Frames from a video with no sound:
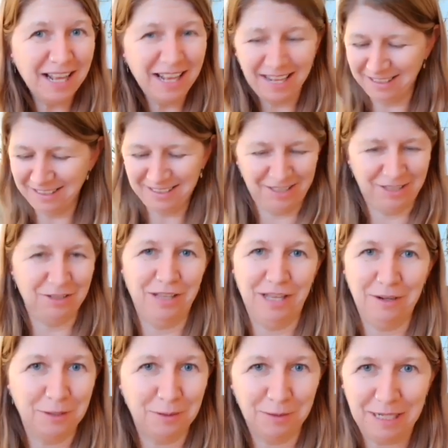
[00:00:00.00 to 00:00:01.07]
I just thought
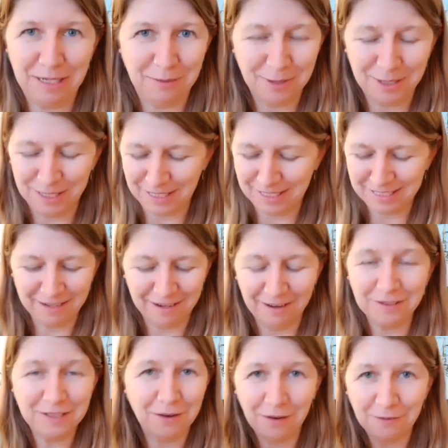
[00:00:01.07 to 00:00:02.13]
that was really weird,
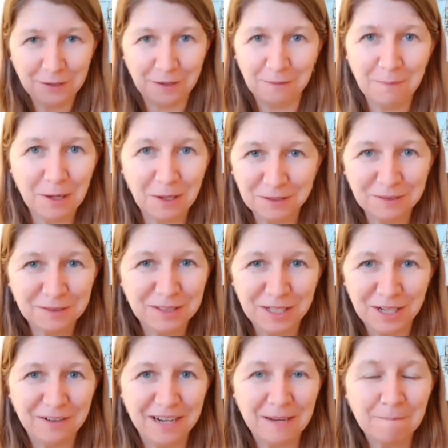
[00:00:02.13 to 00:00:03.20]
and so I've done lots of
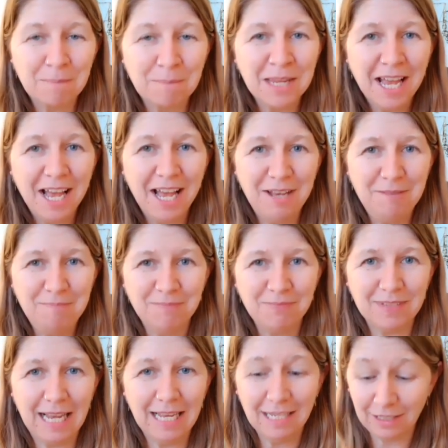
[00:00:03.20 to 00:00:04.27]
stirring. And
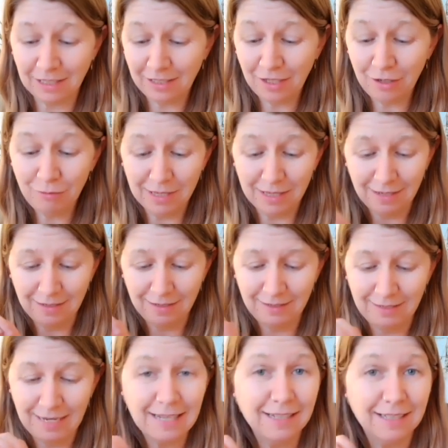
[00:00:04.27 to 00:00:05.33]
it's to do with the
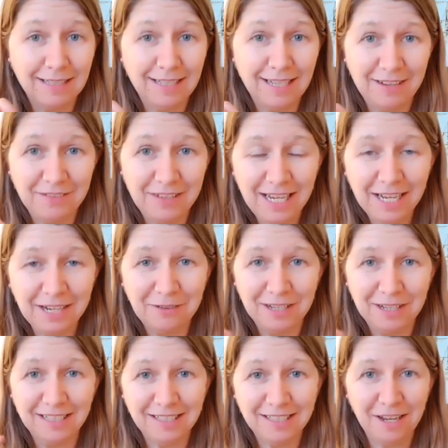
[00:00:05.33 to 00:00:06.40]
density of the
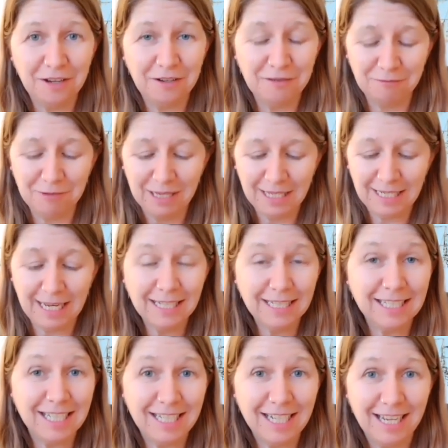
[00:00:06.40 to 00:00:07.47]
liquid. So when the
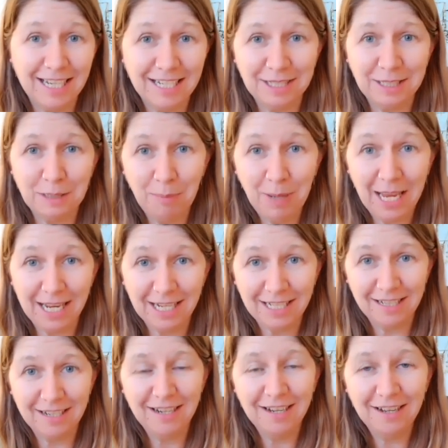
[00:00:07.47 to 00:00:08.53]
density changes, the
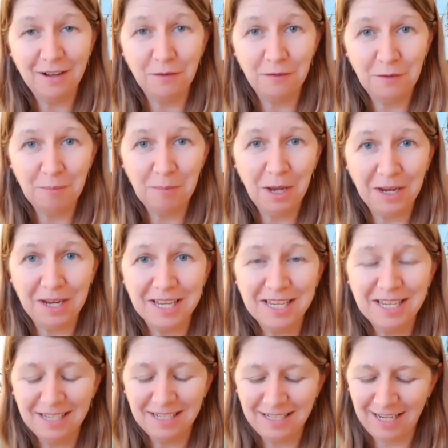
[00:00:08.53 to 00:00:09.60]
pitch of the mug
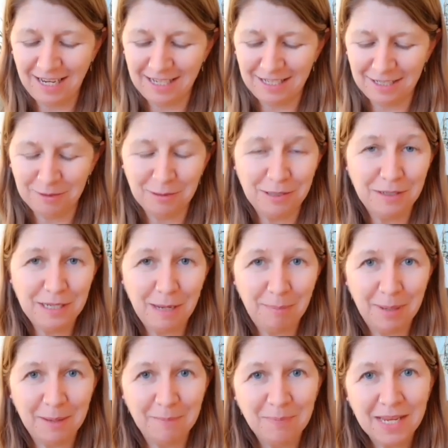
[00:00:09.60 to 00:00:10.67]
changes when you tap
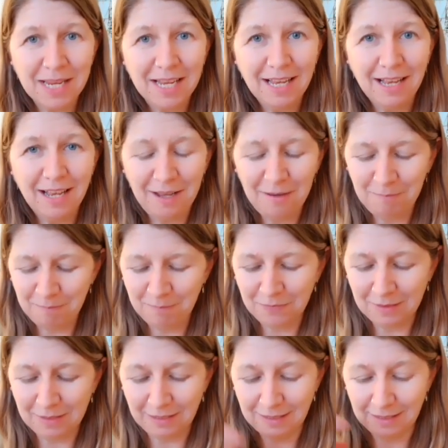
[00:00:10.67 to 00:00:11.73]
it,
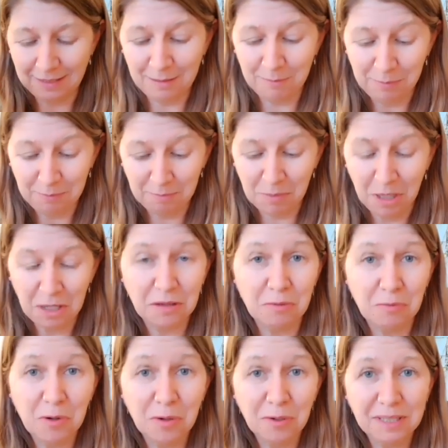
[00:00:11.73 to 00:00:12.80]
because it's the mug and the
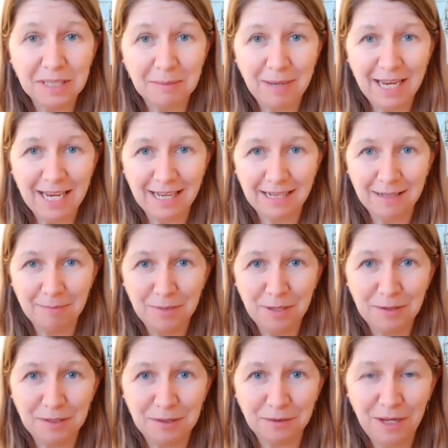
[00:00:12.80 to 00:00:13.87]
water making the
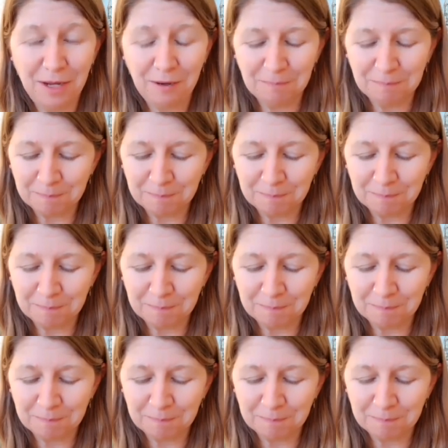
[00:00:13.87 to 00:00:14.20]
musical note.